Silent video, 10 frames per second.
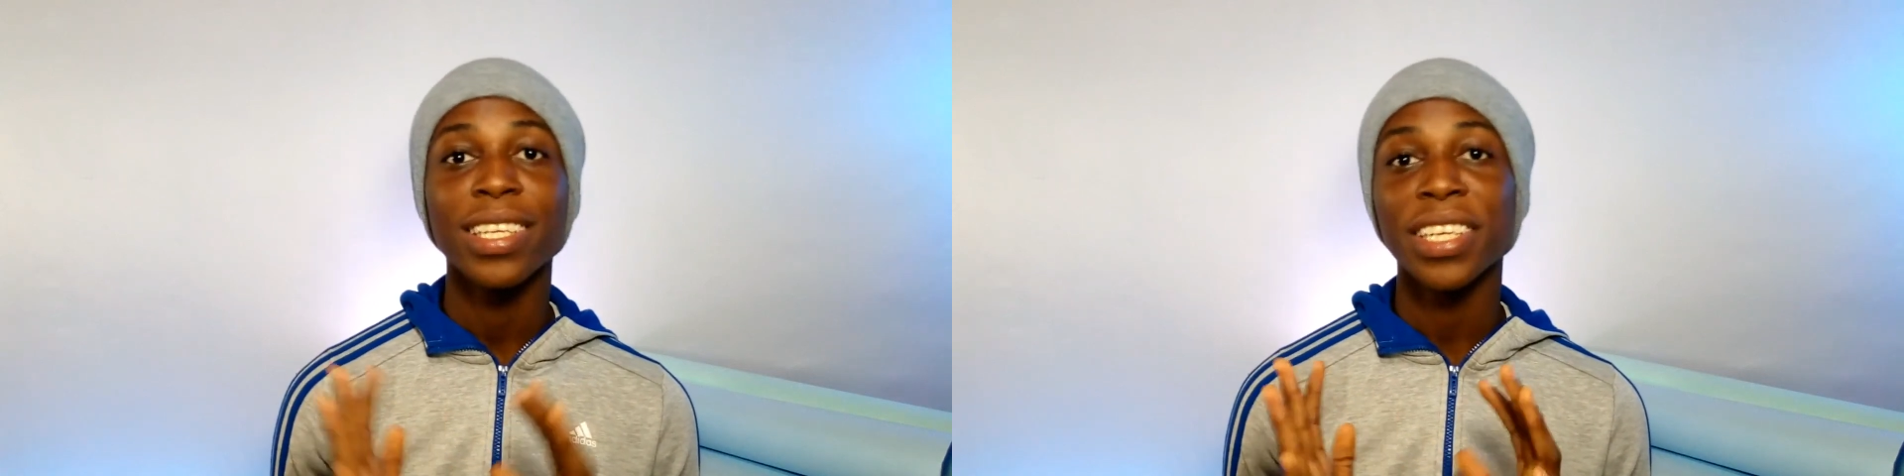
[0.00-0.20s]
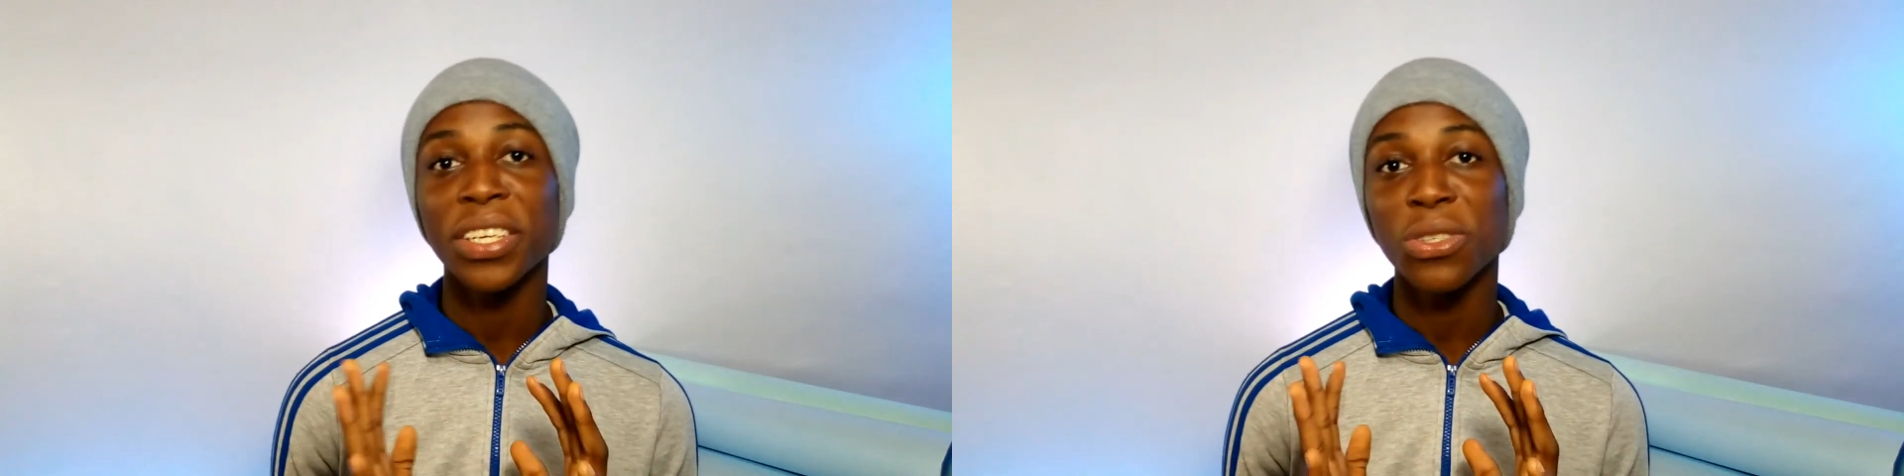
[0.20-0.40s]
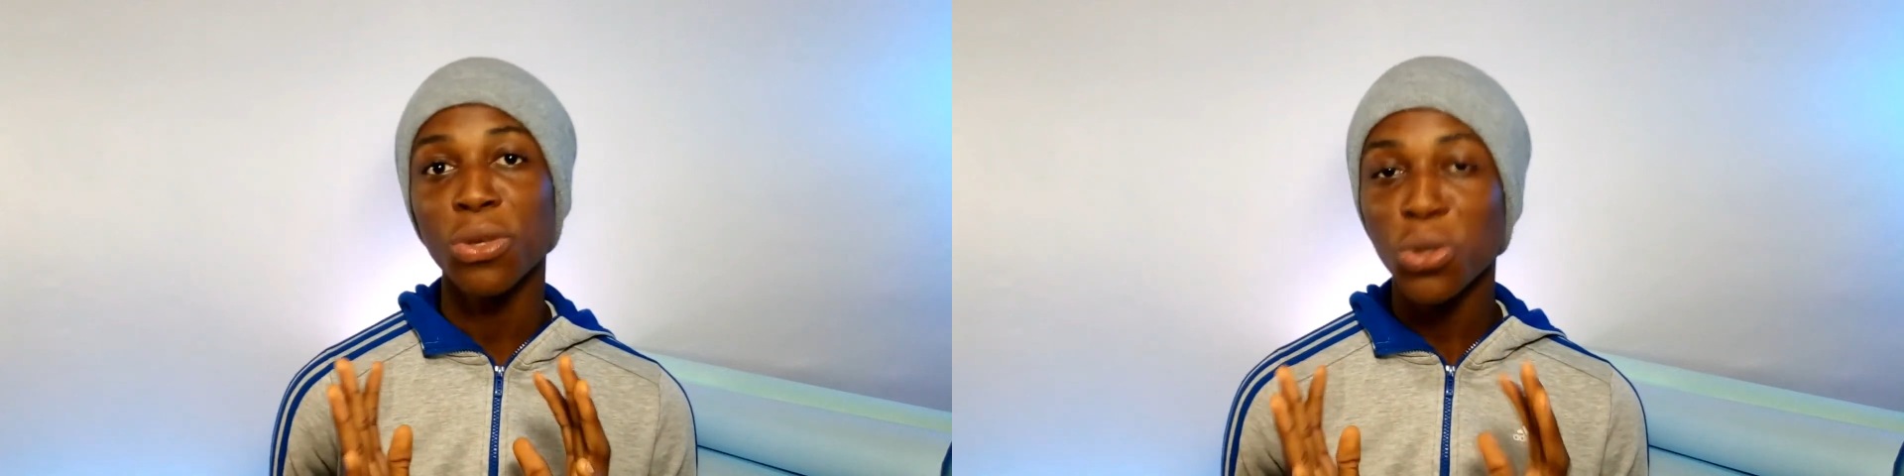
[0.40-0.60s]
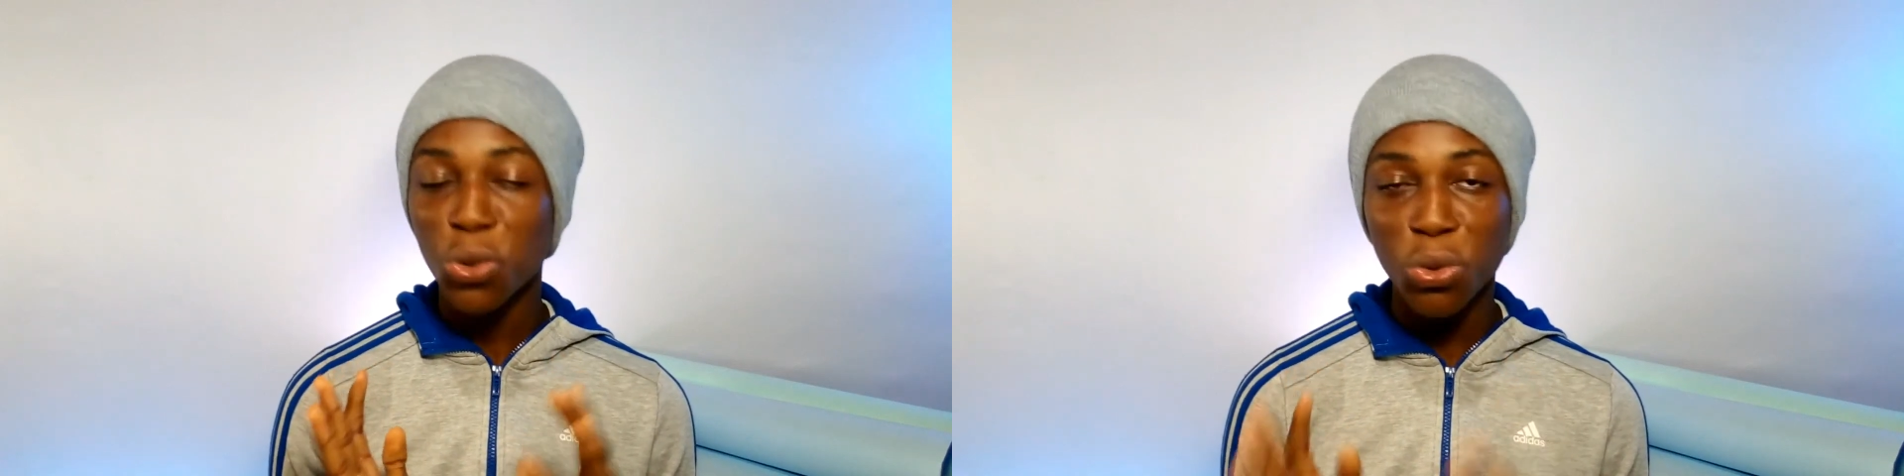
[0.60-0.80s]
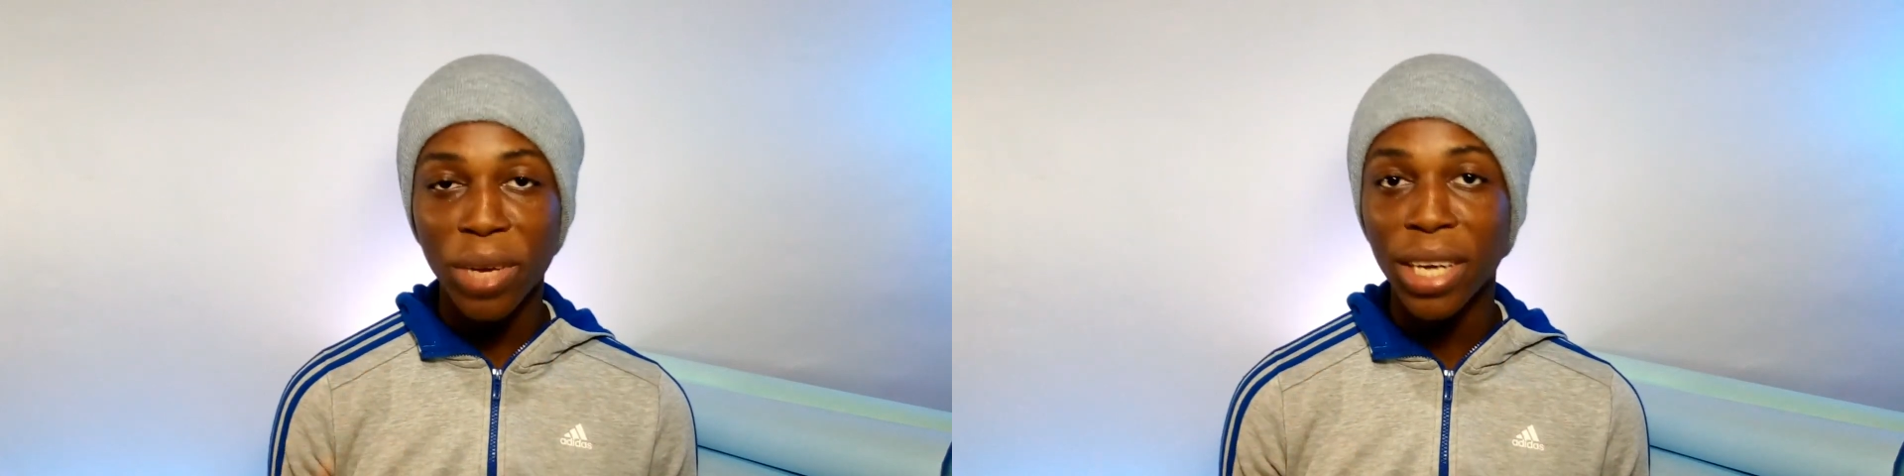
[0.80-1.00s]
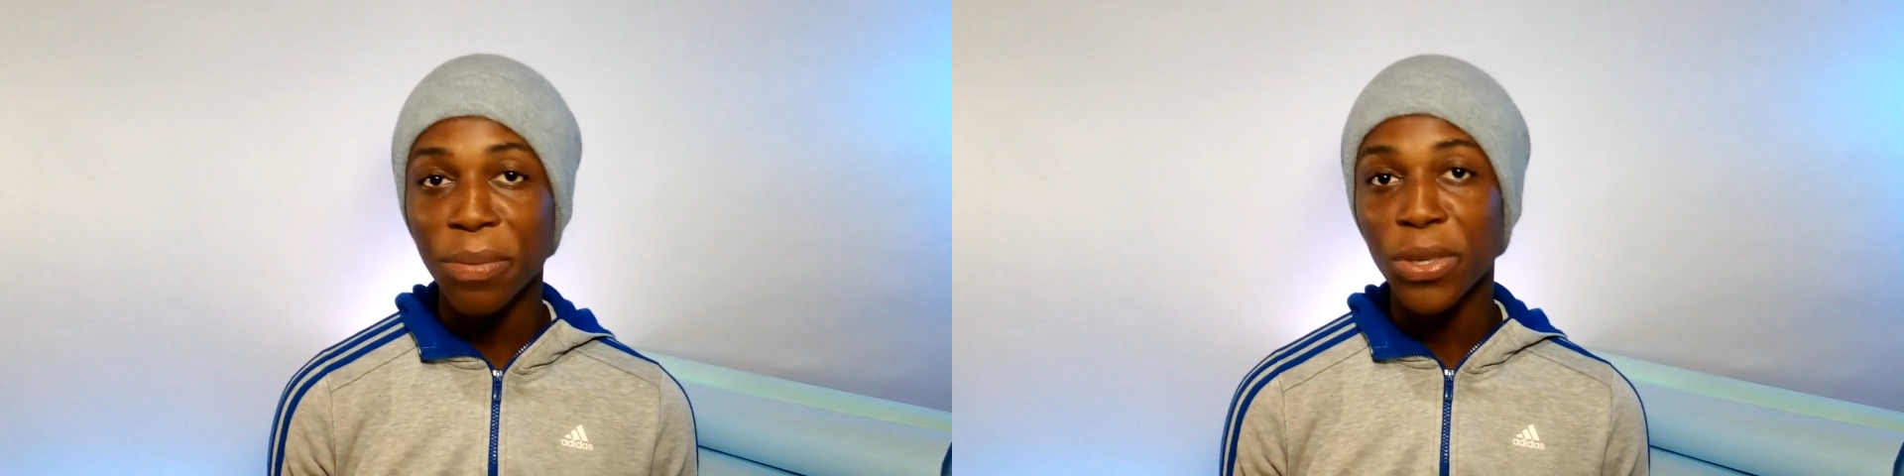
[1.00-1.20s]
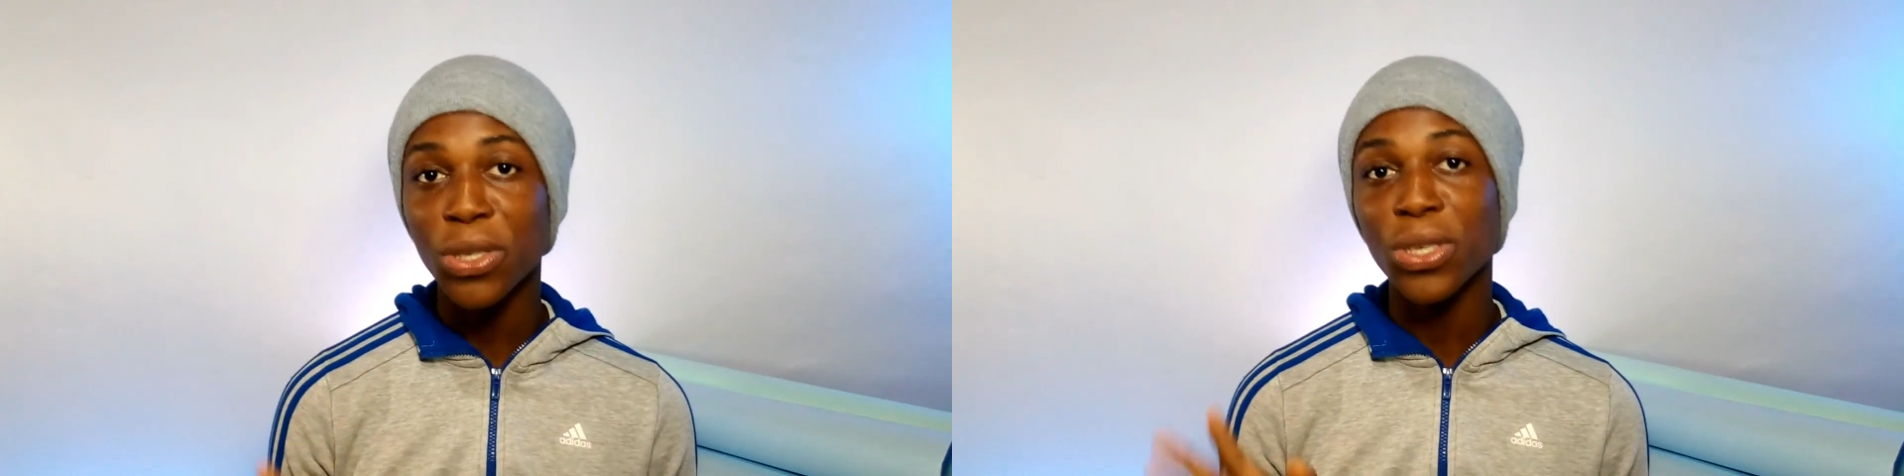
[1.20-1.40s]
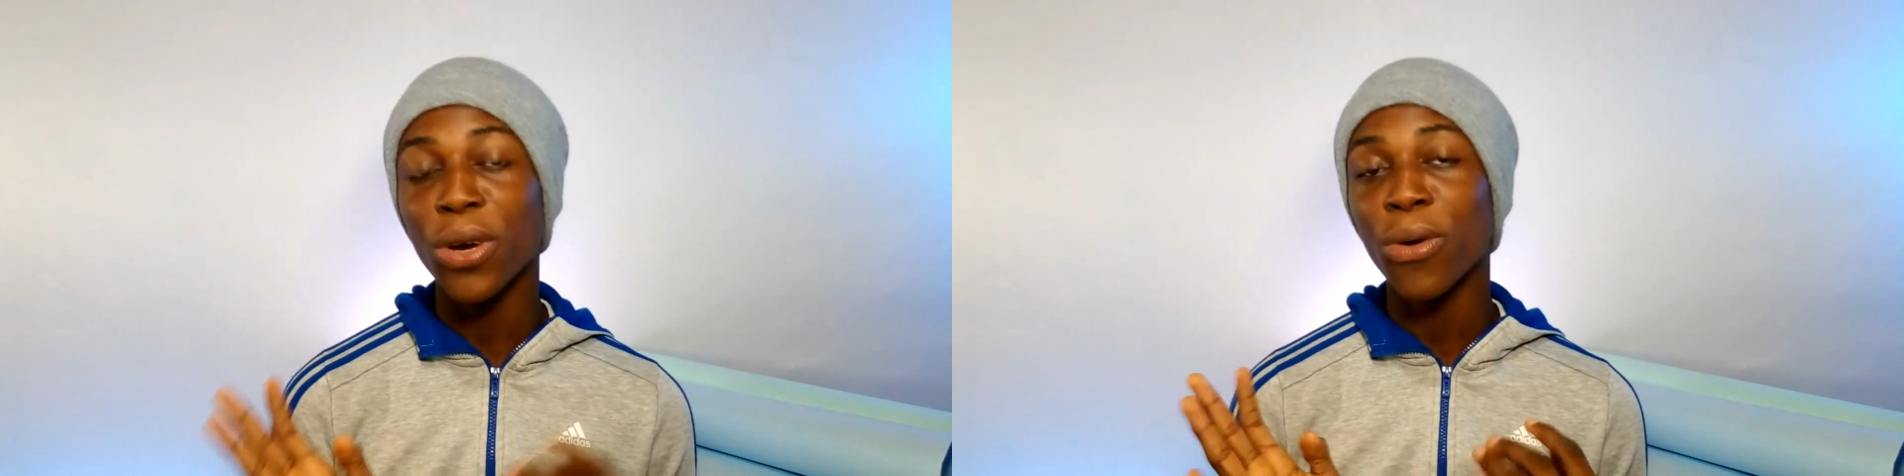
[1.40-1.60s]
there is no
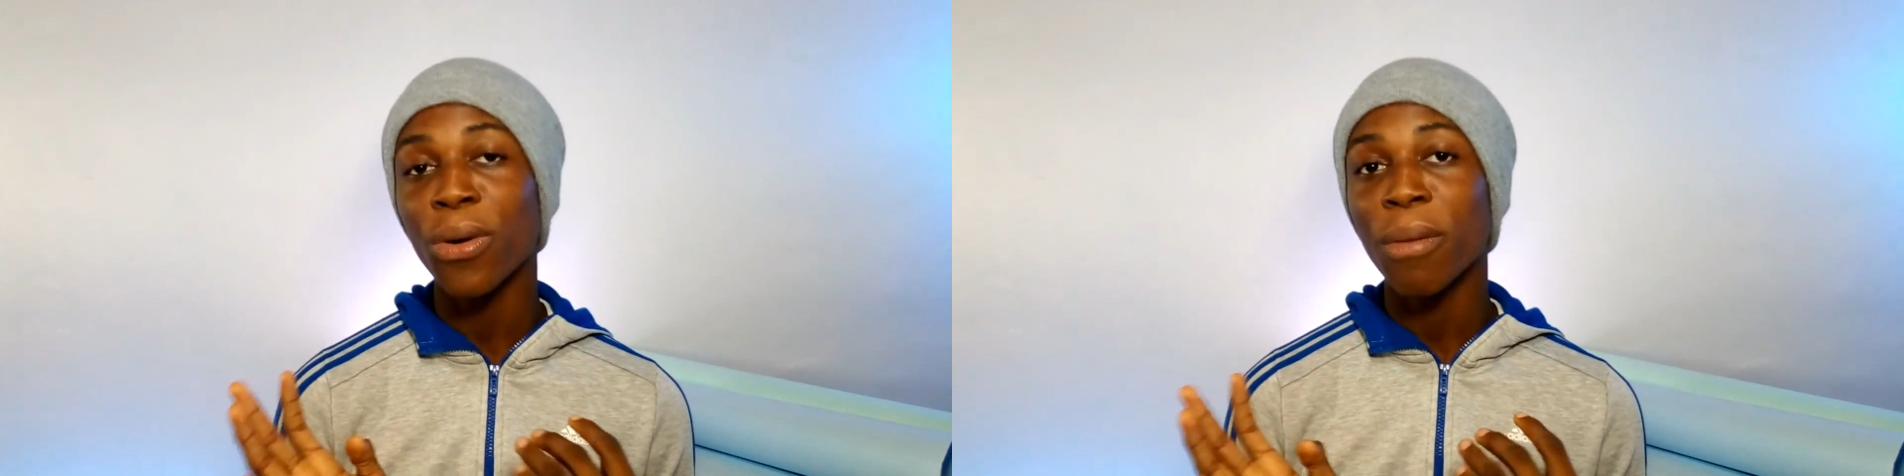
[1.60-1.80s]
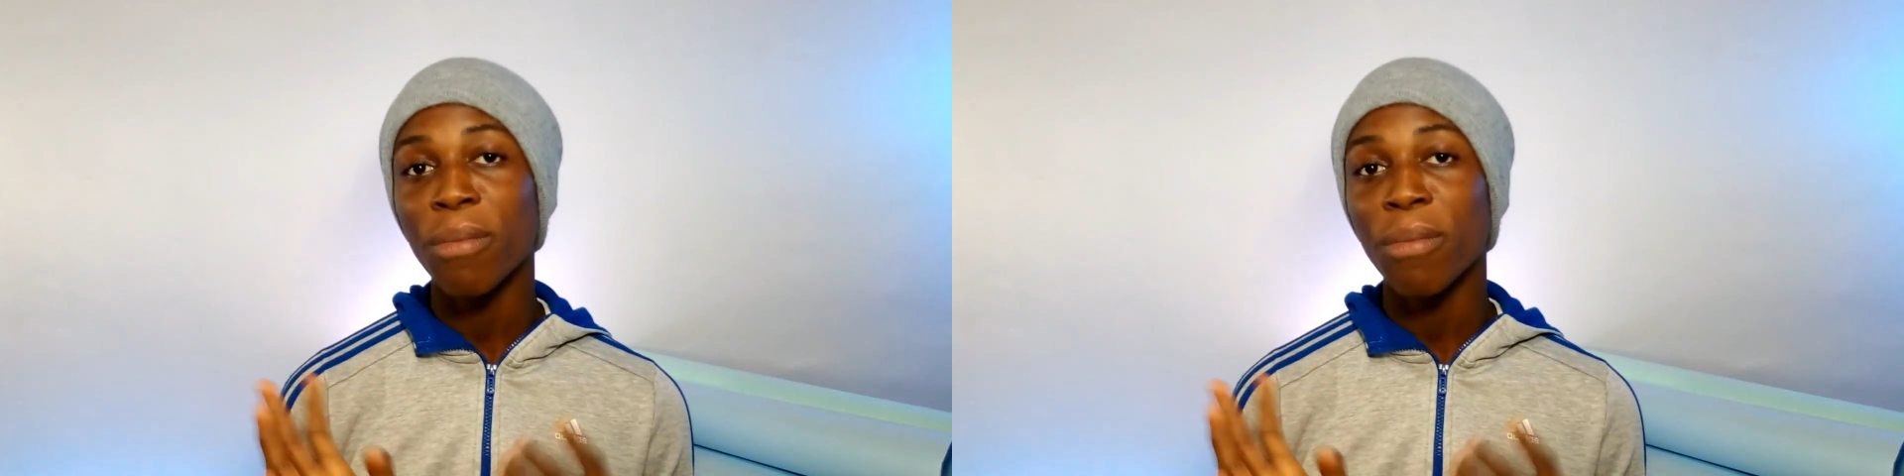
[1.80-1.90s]
2MP